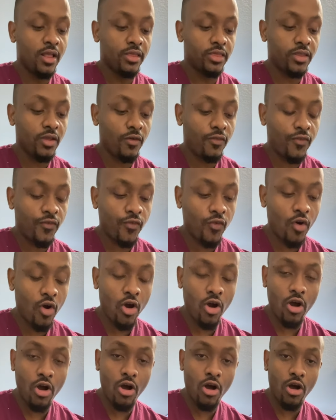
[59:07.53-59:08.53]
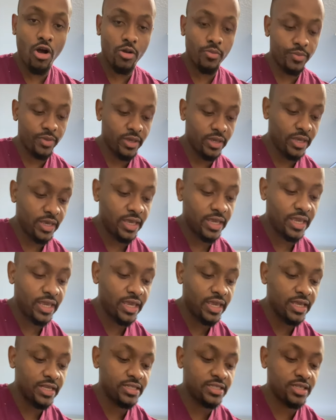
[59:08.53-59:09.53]
The forearm
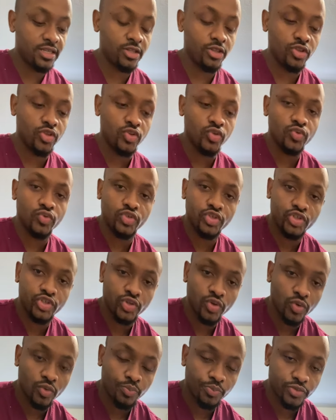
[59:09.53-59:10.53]
is a neutral